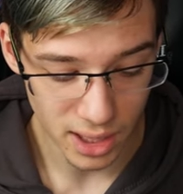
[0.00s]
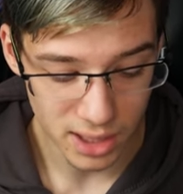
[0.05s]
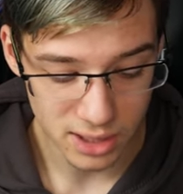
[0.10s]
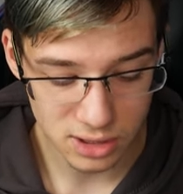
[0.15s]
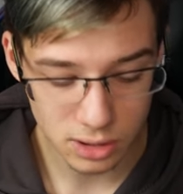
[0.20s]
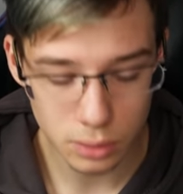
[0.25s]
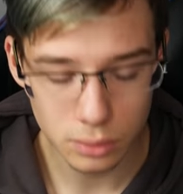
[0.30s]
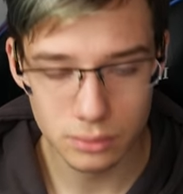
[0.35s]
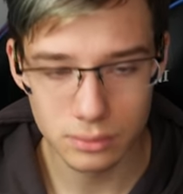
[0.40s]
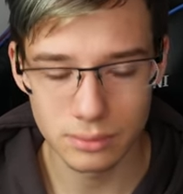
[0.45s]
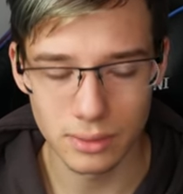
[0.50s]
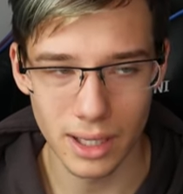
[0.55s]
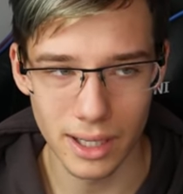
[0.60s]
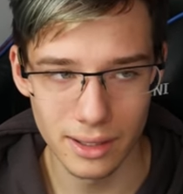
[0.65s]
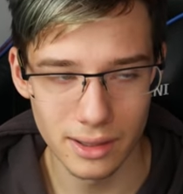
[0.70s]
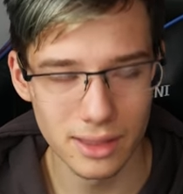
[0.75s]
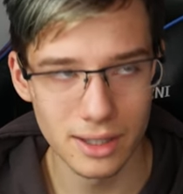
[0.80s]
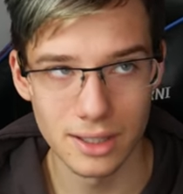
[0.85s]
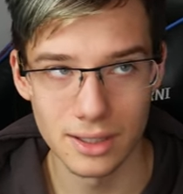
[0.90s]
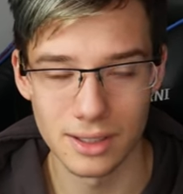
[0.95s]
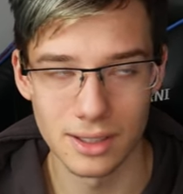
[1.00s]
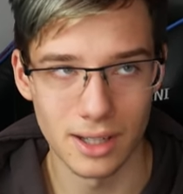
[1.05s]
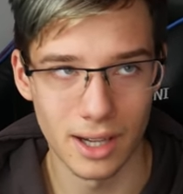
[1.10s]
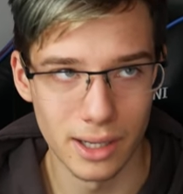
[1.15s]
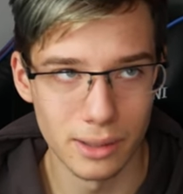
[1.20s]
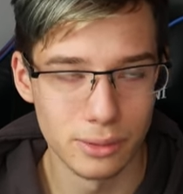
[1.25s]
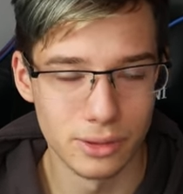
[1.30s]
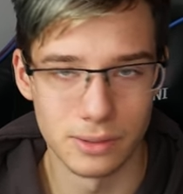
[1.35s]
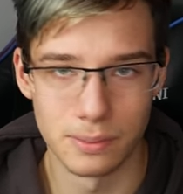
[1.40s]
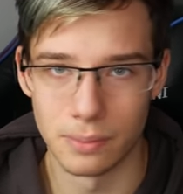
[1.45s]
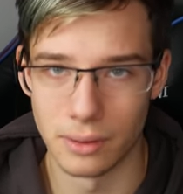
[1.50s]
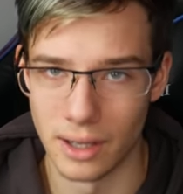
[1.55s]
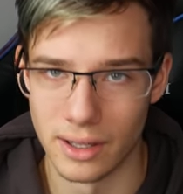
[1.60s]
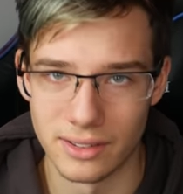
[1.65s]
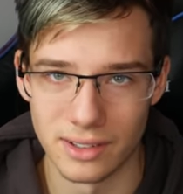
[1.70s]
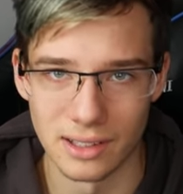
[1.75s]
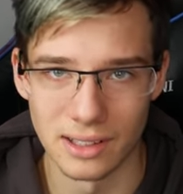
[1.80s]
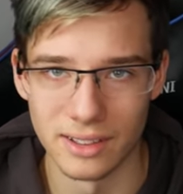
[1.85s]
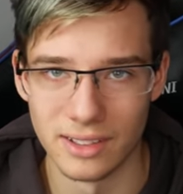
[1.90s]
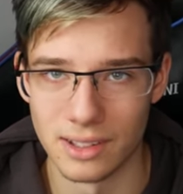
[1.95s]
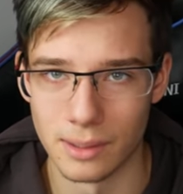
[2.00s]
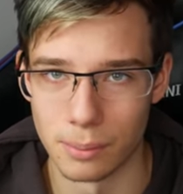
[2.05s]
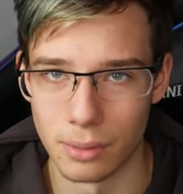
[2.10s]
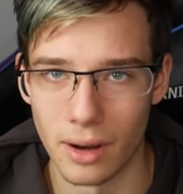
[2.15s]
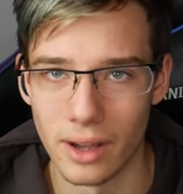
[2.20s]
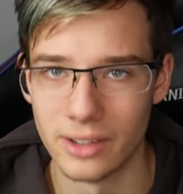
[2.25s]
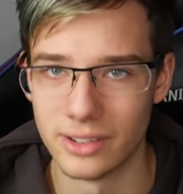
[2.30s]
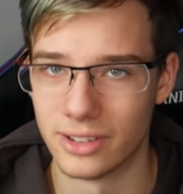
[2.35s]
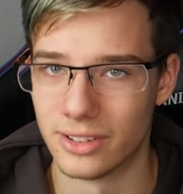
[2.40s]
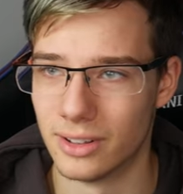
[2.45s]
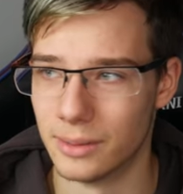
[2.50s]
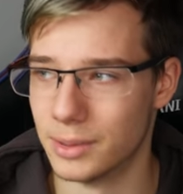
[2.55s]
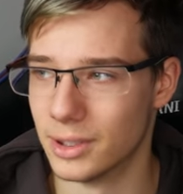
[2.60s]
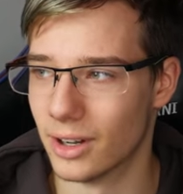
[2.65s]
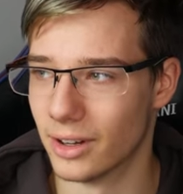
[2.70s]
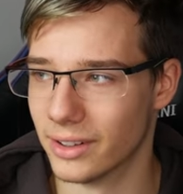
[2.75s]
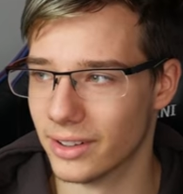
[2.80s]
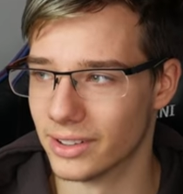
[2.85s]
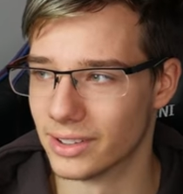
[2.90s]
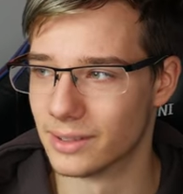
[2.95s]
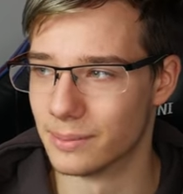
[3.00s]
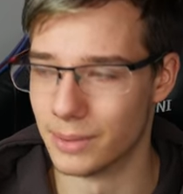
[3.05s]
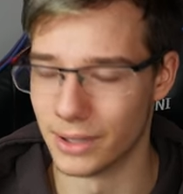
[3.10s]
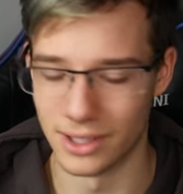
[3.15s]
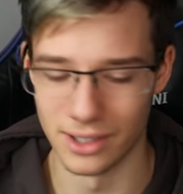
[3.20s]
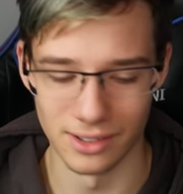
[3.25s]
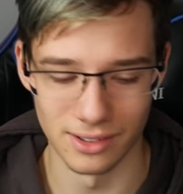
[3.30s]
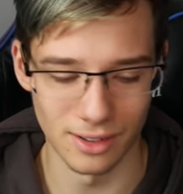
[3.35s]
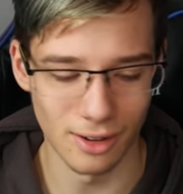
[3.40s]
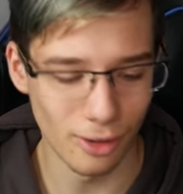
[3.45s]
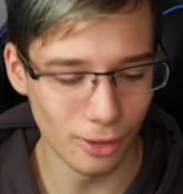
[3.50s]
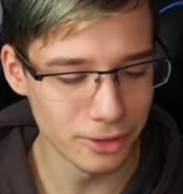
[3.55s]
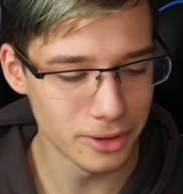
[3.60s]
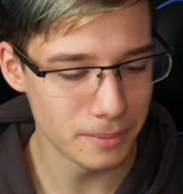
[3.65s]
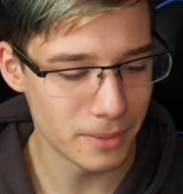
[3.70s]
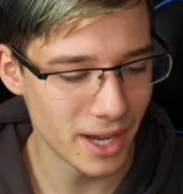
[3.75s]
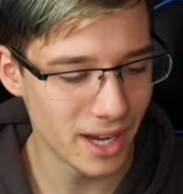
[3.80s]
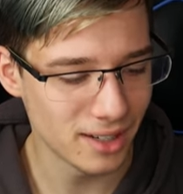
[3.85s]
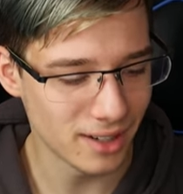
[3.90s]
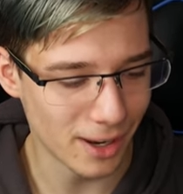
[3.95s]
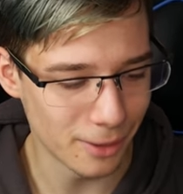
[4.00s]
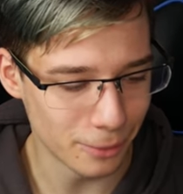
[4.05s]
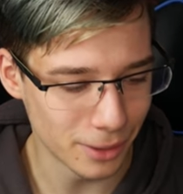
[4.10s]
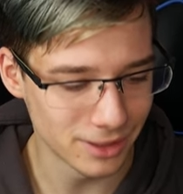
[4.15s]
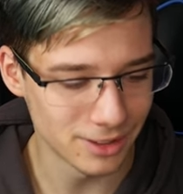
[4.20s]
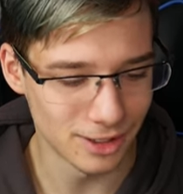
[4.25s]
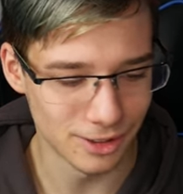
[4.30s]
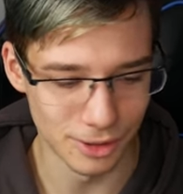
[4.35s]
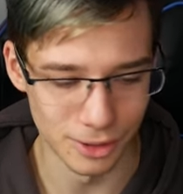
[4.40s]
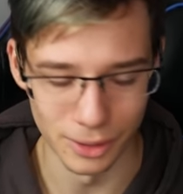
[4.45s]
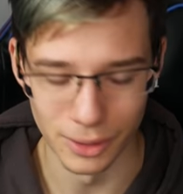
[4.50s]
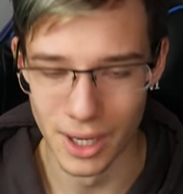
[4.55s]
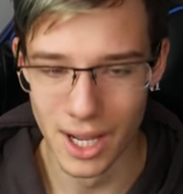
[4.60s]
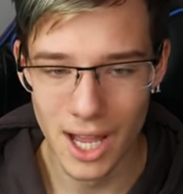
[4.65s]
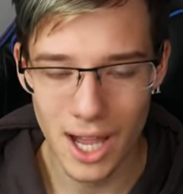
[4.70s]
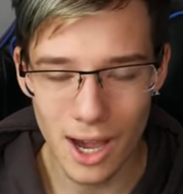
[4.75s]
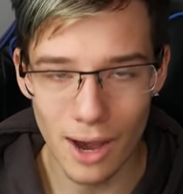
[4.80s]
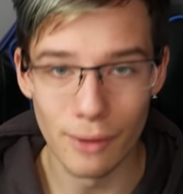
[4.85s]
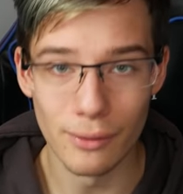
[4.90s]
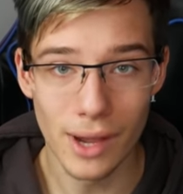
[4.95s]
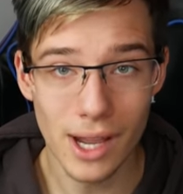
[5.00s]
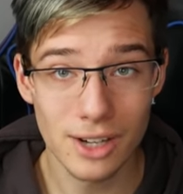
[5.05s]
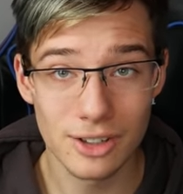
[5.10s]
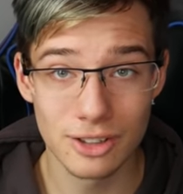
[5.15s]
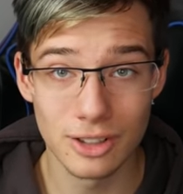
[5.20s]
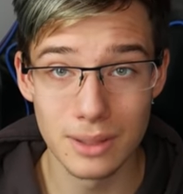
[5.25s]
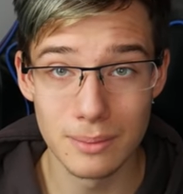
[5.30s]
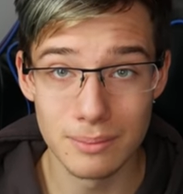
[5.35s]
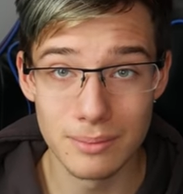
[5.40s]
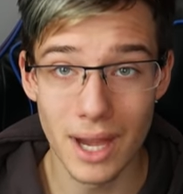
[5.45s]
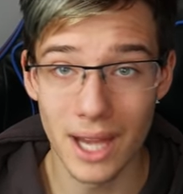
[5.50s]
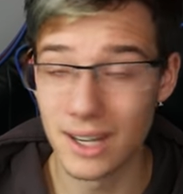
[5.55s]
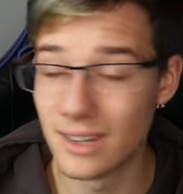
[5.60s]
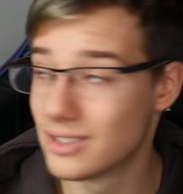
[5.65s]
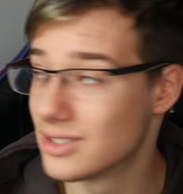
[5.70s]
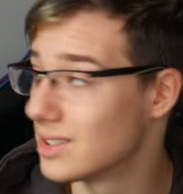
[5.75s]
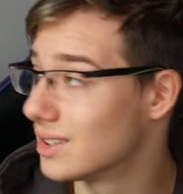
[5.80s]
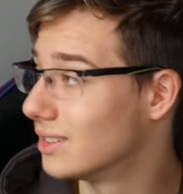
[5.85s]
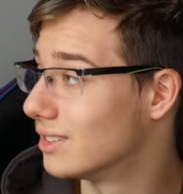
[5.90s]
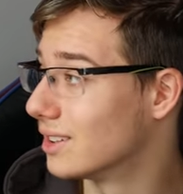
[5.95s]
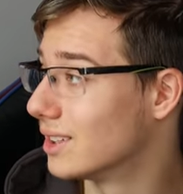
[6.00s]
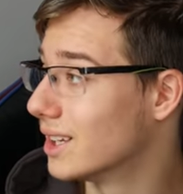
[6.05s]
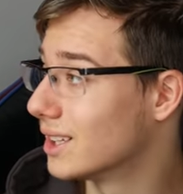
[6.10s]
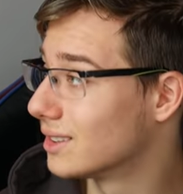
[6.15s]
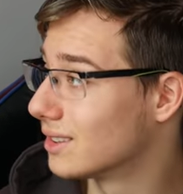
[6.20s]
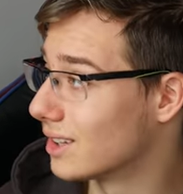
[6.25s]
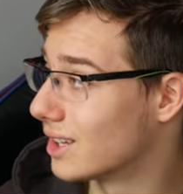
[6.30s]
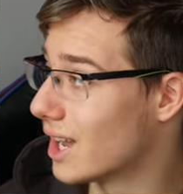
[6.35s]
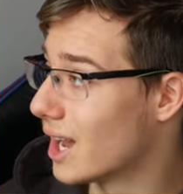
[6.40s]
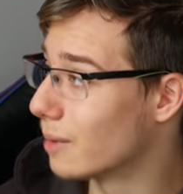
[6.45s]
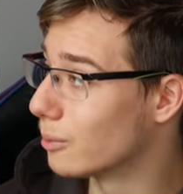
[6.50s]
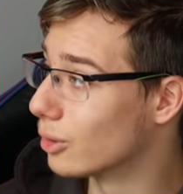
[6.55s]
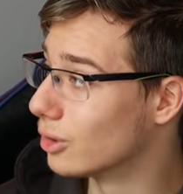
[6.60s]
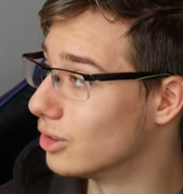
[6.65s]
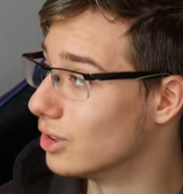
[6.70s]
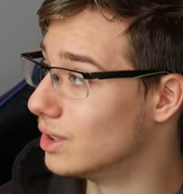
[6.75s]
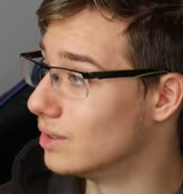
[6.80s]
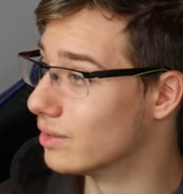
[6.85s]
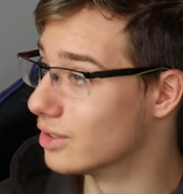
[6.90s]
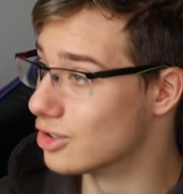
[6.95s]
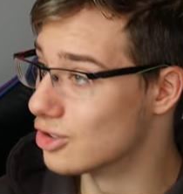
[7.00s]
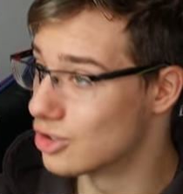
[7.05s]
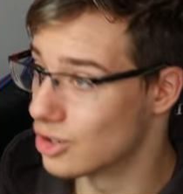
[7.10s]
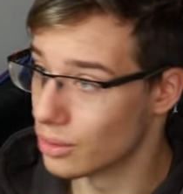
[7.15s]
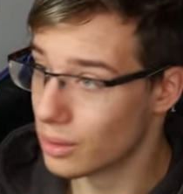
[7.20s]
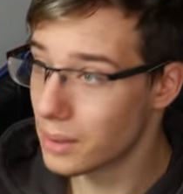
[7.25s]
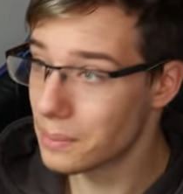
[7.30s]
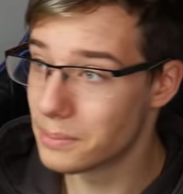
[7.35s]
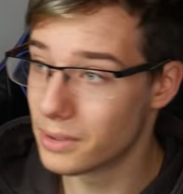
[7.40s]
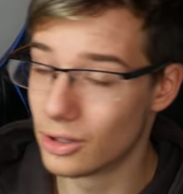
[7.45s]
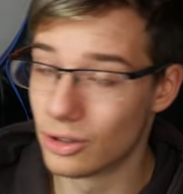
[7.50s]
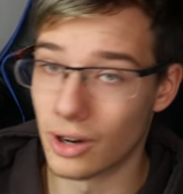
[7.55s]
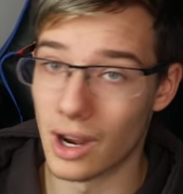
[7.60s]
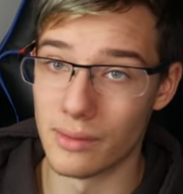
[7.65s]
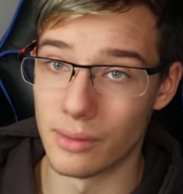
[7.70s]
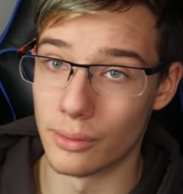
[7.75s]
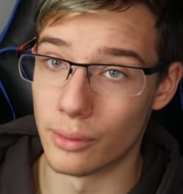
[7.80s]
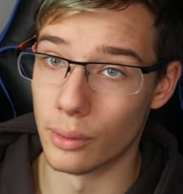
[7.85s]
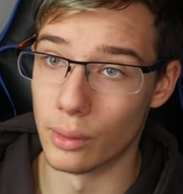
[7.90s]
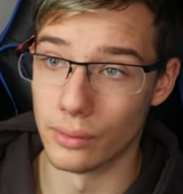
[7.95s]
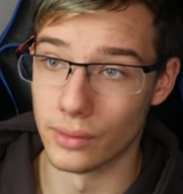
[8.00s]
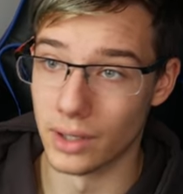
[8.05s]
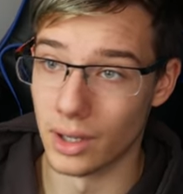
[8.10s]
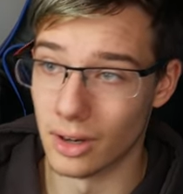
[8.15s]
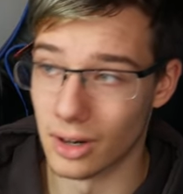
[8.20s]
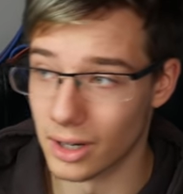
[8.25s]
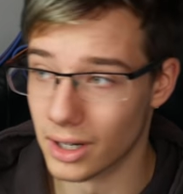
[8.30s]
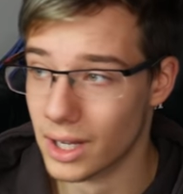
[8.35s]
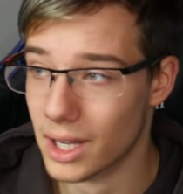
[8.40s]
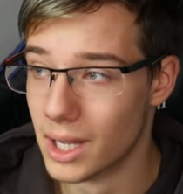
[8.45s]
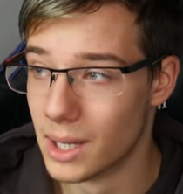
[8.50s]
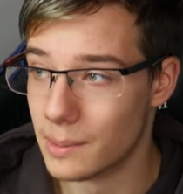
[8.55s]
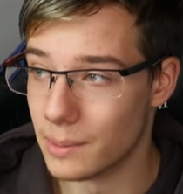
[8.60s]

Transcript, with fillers: So I think I was pleasantly surprised, to be honest, because all the pain I went through of actually managing to get the camera to even show up in Driver 4 VR,